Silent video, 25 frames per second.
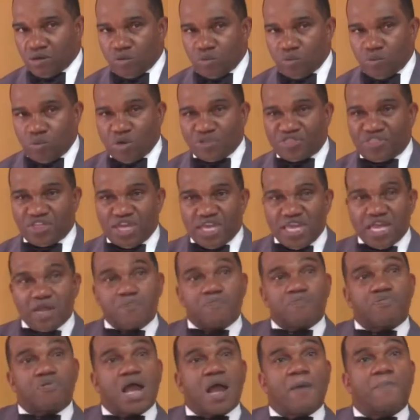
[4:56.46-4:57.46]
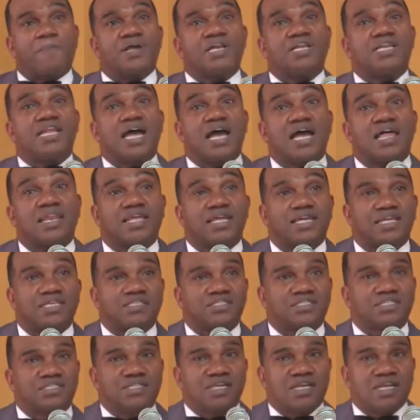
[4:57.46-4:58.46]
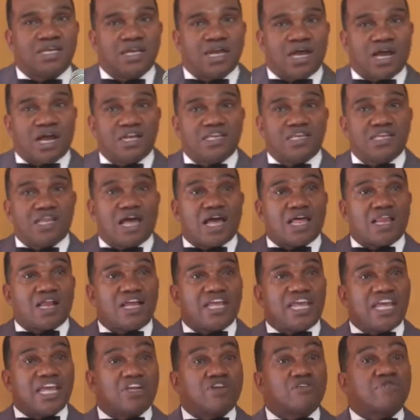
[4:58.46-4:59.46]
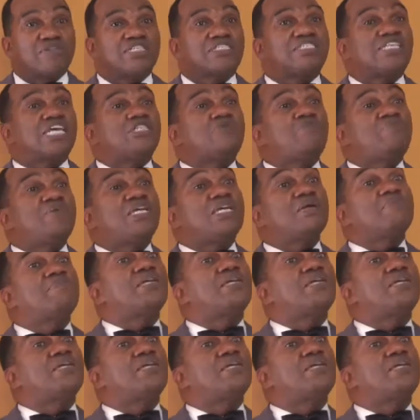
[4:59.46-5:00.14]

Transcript: with the improper knowledge, a ignorance that's being